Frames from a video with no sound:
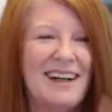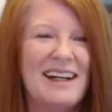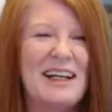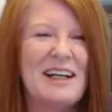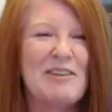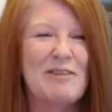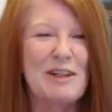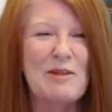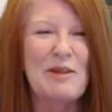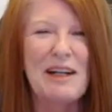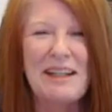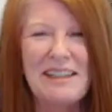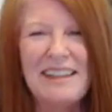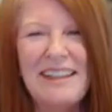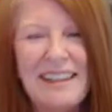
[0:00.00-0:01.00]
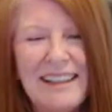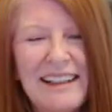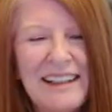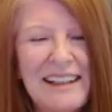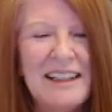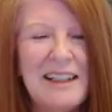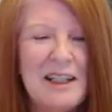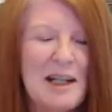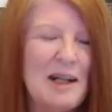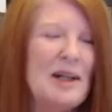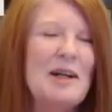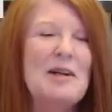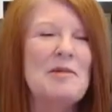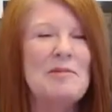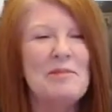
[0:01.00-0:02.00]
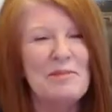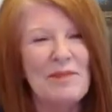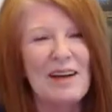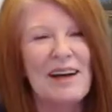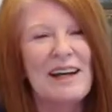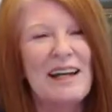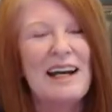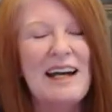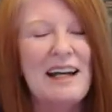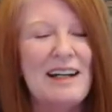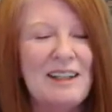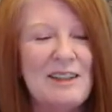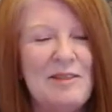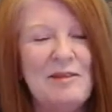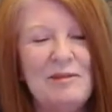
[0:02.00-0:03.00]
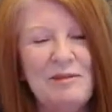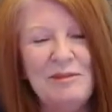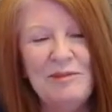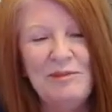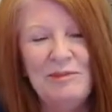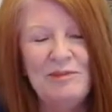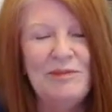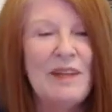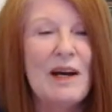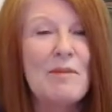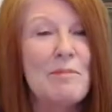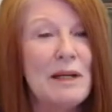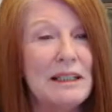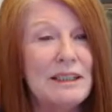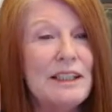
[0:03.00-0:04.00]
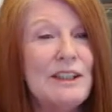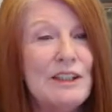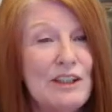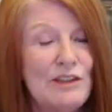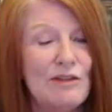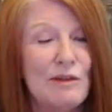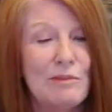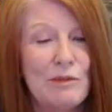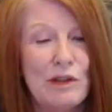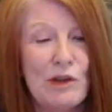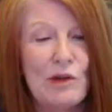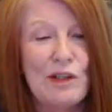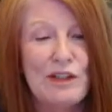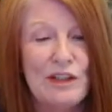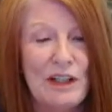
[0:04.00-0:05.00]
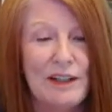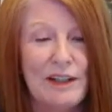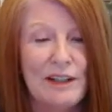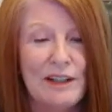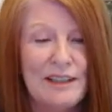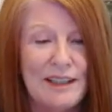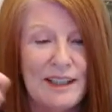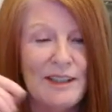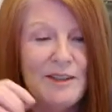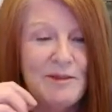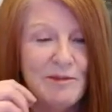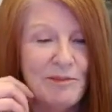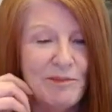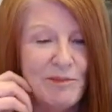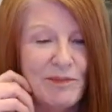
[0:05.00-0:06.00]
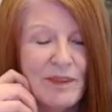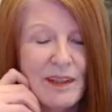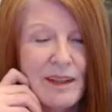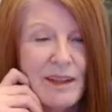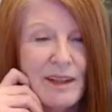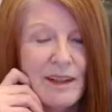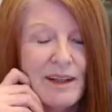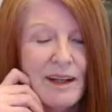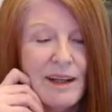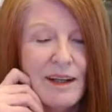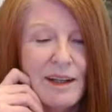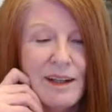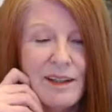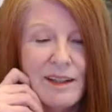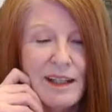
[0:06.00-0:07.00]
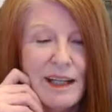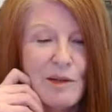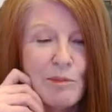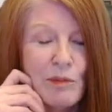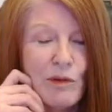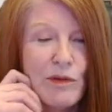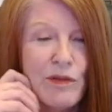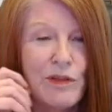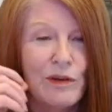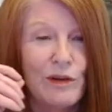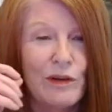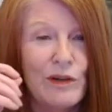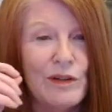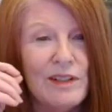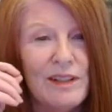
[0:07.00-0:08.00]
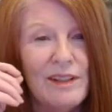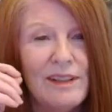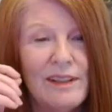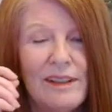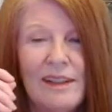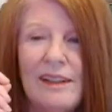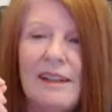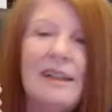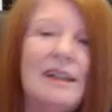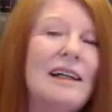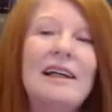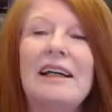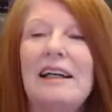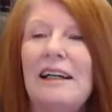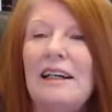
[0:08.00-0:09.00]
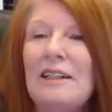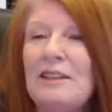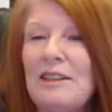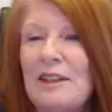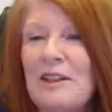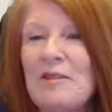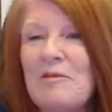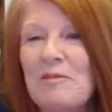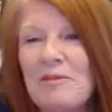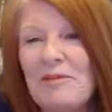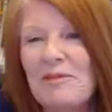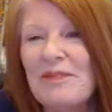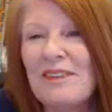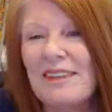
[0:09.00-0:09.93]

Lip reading: Hi everyone. I had a message from George Harrison, April 3rd, and